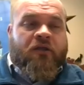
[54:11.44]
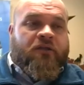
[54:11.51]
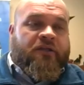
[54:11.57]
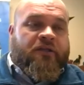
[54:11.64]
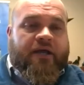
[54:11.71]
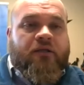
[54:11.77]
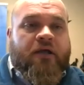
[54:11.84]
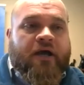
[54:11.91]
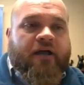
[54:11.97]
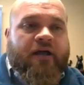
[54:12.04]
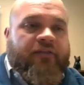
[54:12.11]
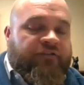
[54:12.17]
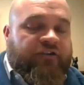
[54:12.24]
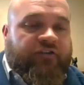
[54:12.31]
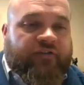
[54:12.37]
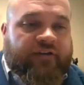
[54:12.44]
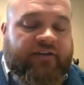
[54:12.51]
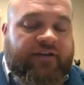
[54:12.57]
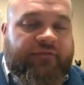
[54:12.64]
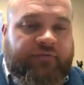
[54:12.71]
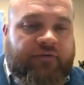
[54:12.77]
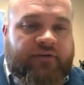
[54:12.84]
Yeah, uh, just the
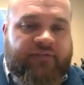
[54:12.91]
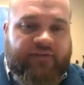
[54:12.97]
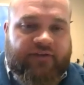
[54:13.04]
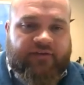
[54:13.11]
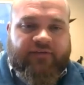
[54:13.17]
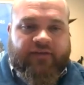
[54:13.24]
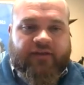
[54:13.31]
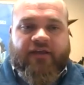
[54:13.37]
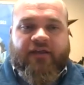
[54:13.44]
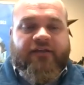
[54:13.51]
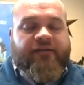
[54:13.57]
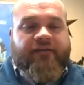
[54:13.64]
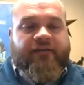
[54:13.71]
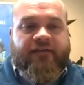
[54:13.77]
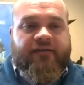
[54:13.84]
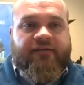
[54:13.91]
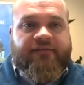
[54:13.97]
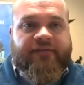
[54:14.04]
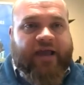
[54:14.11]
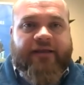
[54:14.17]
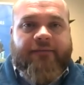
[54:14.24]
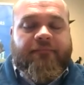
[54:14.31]
difference is the the
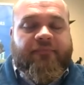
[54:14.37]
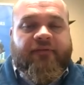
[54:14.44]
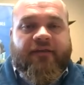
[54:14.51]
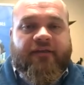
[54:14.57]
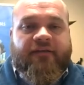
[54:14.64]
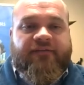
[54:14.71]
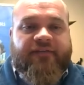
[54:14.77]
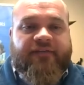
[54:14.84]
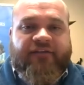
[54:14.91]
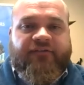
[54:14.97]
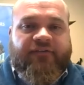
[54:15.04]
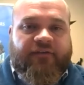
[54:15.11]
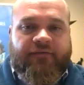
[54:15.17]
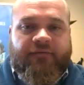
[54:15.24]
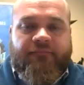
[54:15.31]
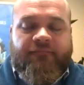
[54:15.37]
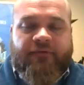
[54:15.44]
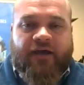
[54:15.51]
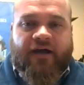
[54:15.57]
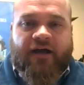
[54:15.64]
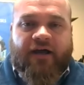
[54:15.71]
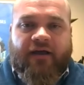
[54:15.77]
type, the size of the
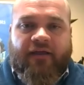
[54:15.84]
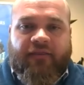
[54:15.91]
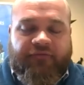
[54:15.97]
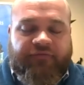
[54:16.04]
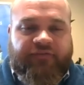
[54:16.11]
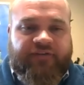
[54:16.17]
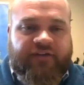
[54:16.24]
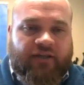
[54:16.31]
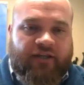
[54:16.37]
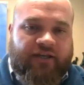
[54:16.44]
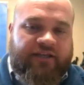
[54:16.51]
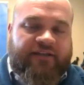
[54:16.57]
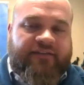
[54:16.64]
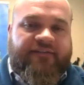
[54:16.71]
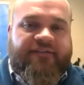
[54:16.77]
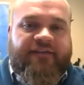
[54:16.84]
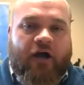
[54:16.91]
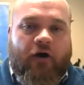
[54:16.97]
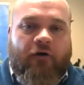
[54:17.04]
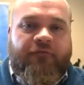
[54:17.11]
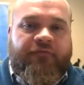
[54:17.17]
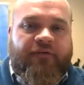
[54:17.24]
uh, the facility
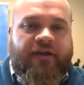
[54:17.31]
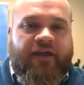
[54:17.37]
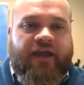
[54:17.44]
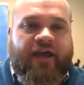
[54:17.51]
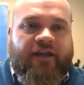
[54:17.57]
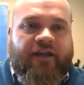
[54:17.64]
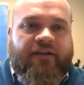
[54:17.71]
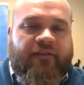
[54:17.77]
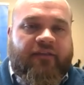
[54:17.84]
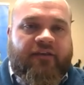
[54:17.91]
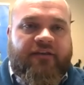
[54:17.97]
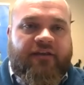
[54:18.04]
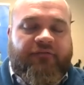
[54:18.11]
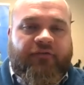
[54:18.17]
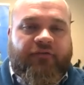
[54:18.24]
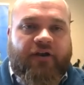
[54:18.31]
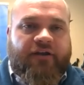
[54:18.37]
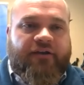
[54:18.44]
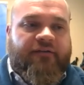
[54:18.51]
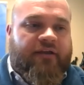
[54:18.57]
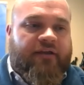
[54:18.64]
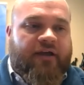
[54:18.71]
itself, and the
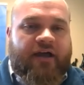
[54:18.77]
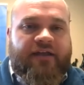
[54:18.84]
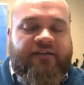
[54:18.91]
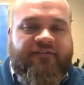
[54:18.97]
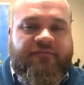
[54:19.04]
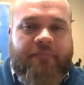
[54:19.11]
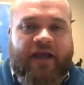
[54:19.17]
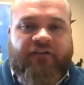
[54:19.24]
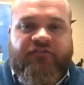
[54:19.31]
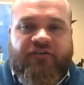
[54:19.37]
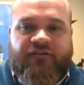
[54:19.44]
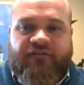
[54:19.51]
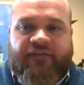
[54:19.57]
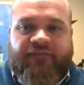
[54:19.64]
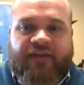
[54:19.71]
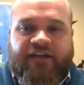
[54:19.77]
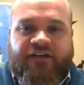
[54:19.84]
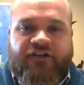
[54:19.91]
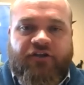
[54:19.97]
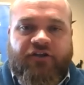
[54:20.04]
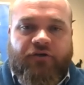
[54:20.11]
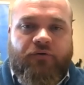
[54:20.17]
different uh, inspections that they
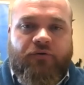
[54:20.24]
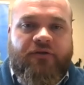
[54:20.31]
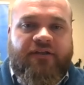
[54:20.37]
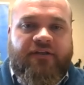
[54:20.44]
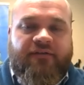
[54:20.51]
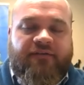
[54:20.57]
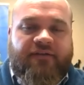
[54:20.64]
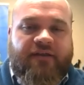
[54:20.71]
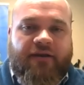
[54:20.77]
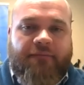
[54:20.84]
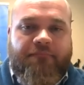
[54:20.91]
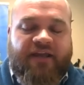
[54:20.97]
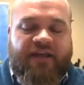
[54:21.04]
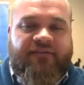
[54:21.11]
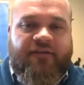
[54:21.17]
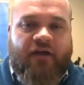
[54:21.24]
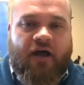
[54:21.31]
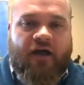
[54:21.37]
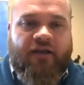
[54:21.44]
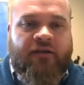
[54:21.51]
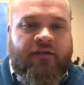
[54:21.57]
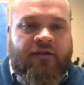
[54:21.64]
do is kind of based
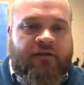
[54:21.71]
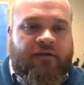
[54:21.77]
on